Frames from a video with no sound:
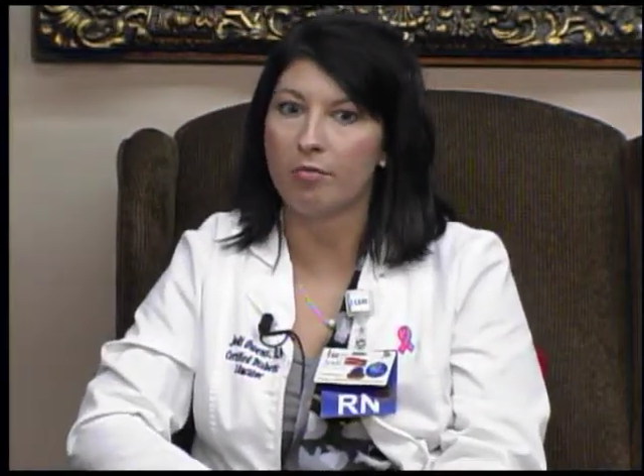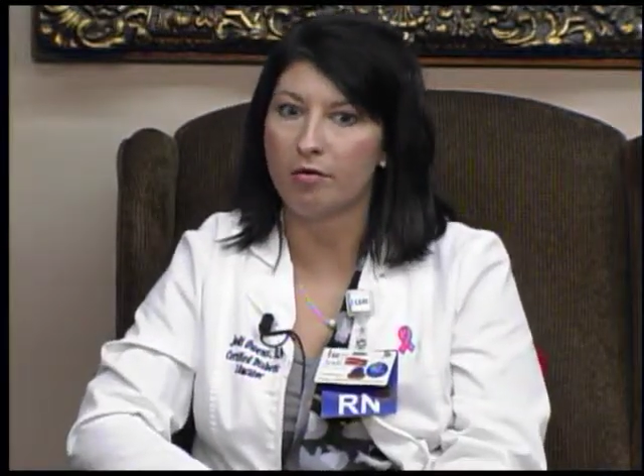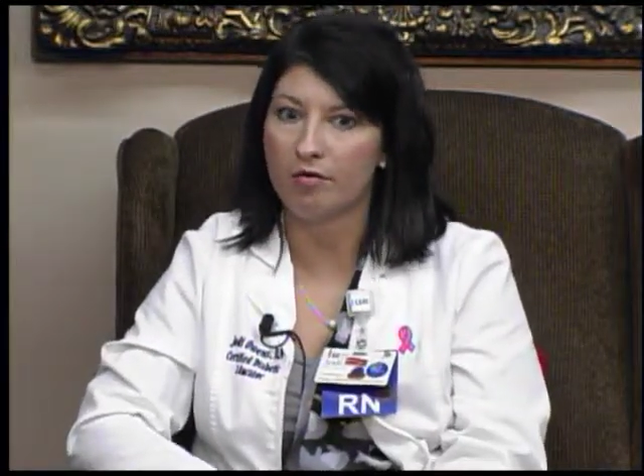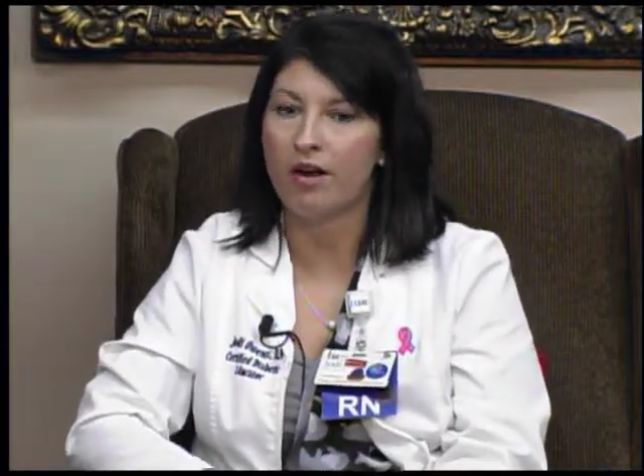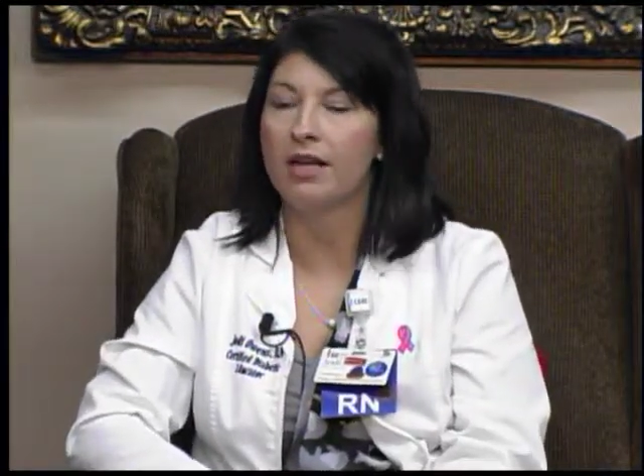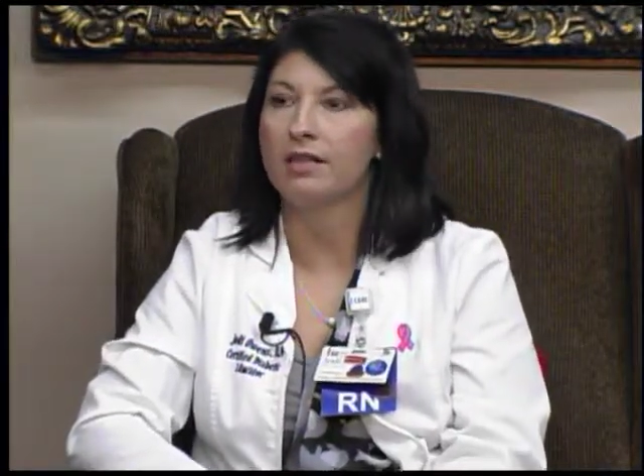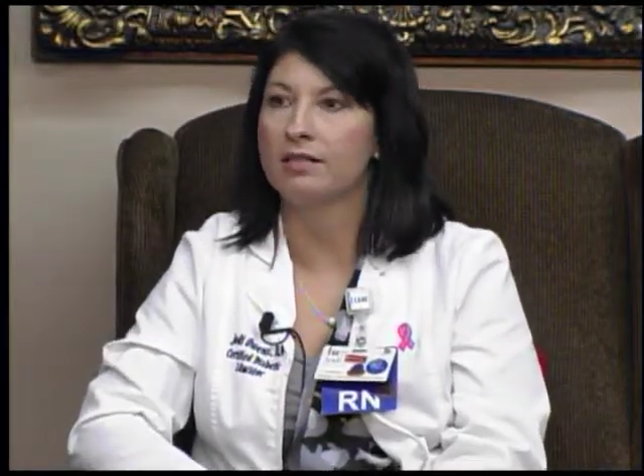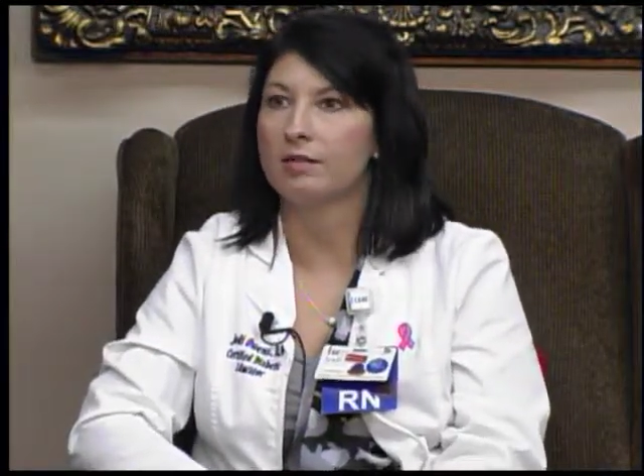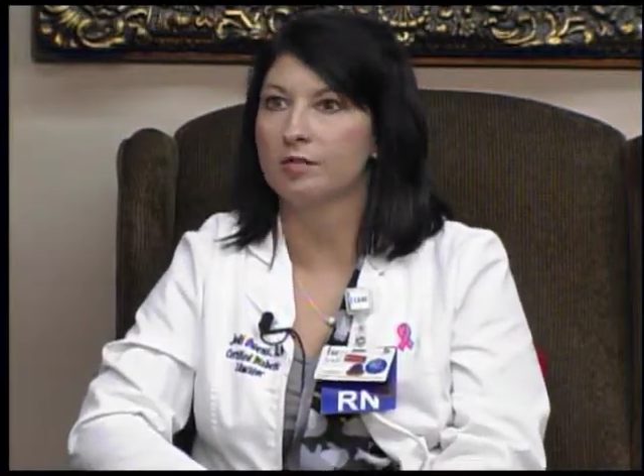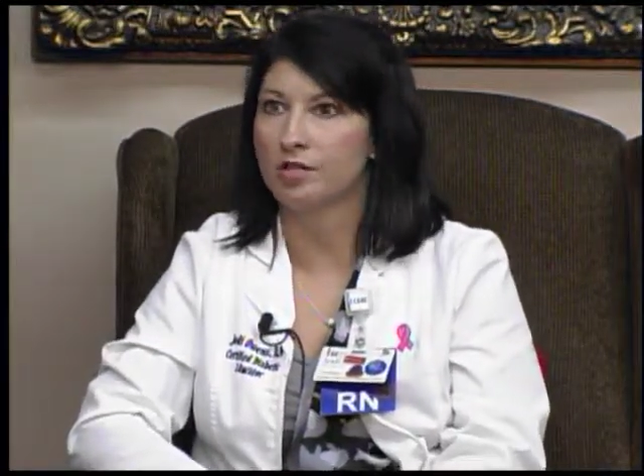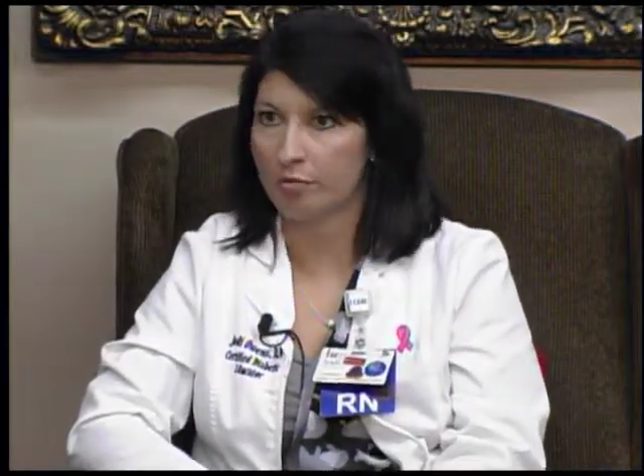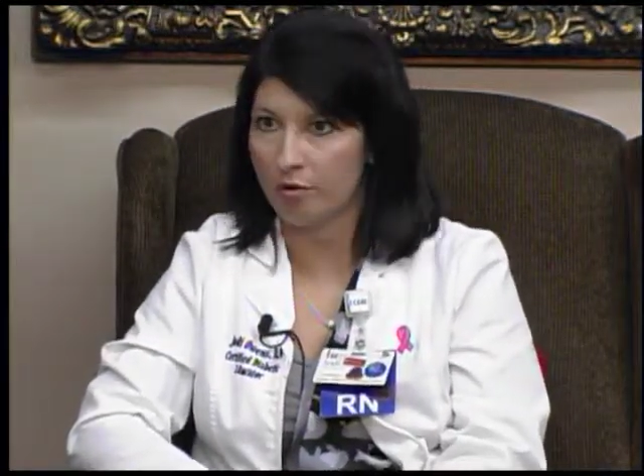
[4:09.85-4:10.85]
providing
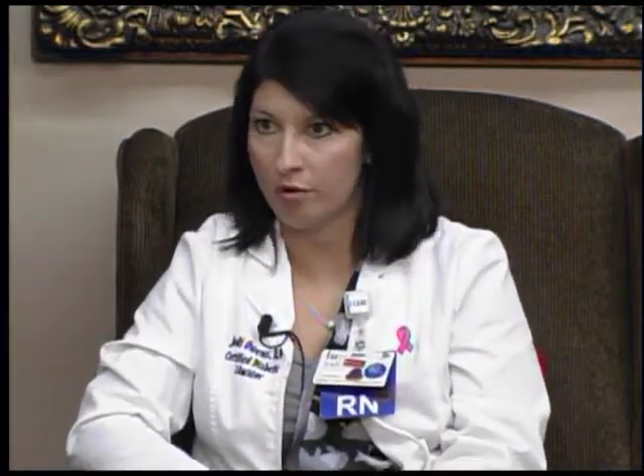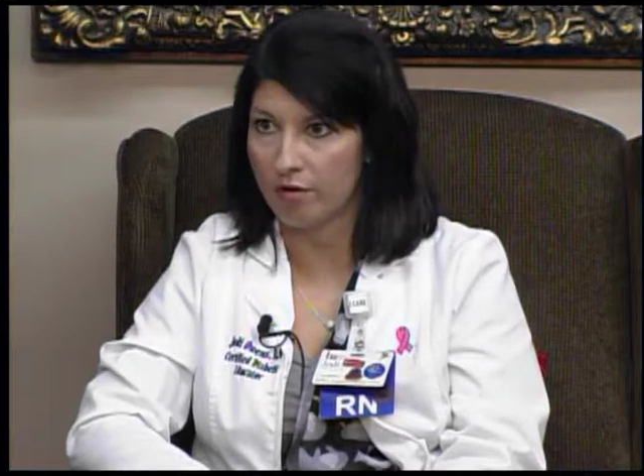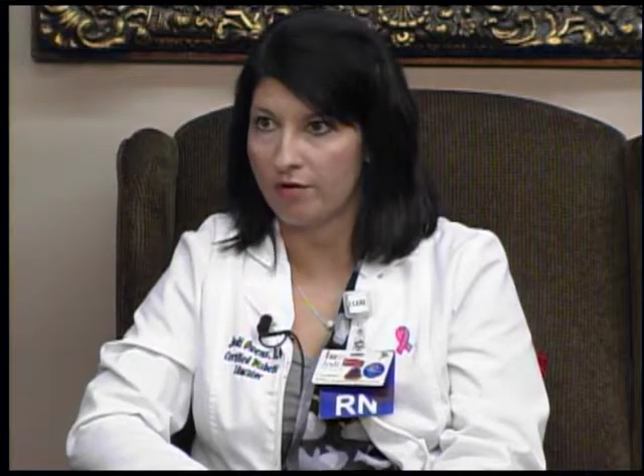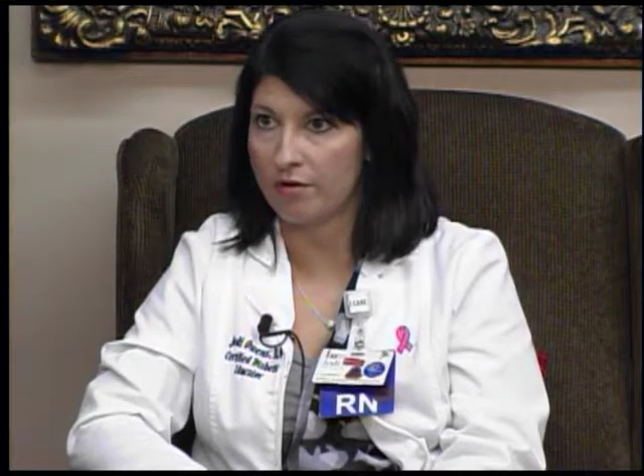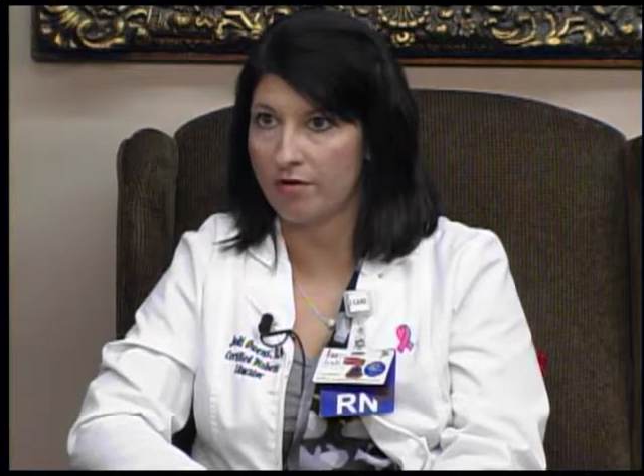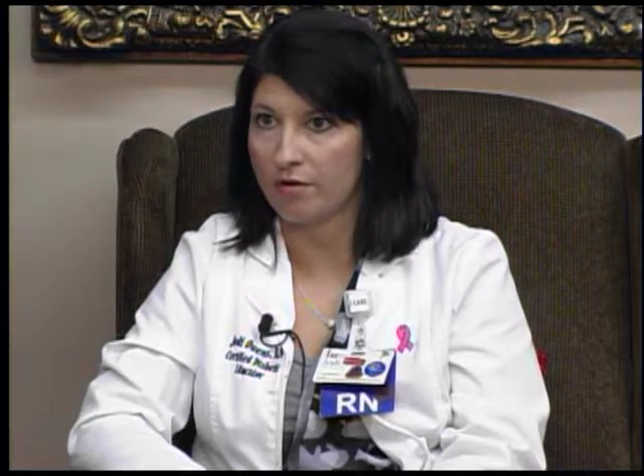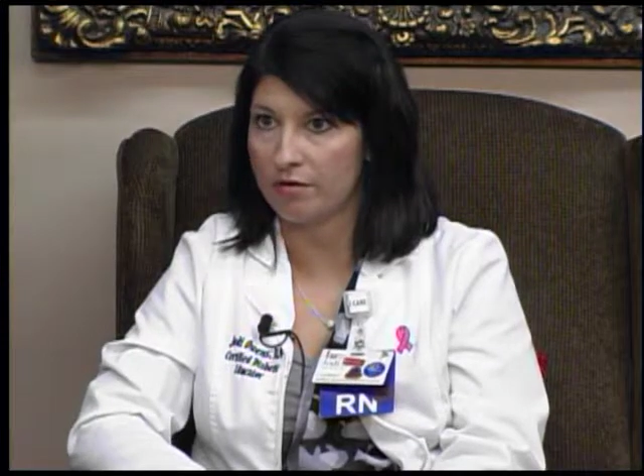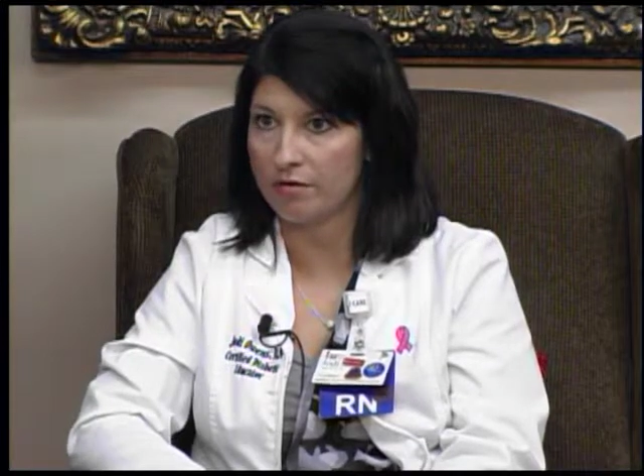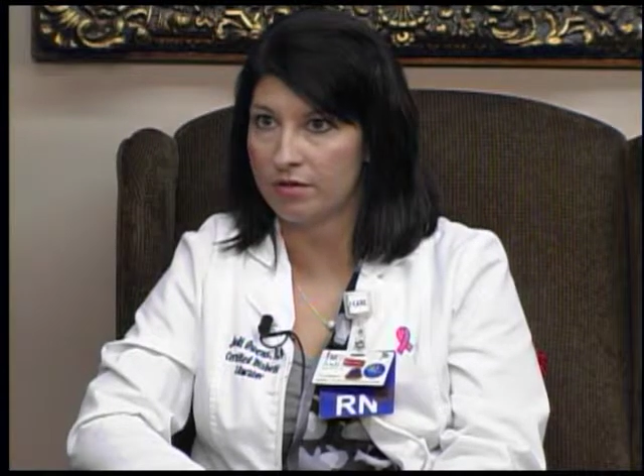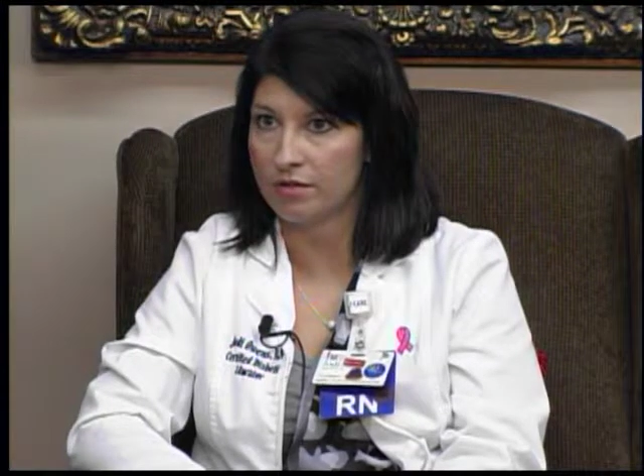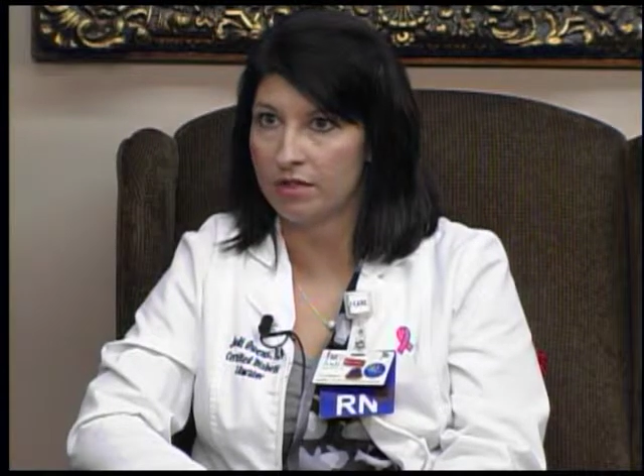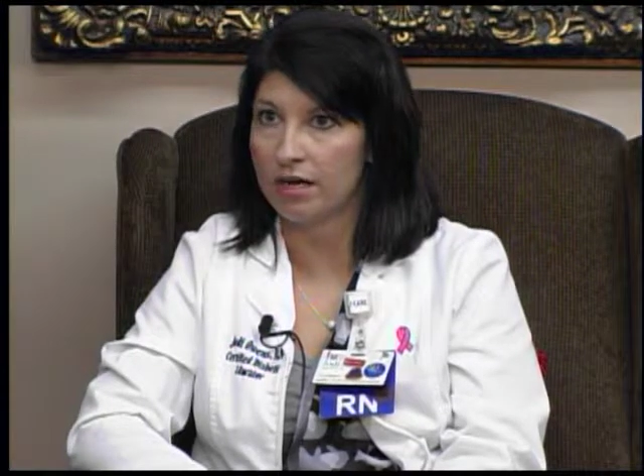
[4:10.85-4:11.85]
some support for those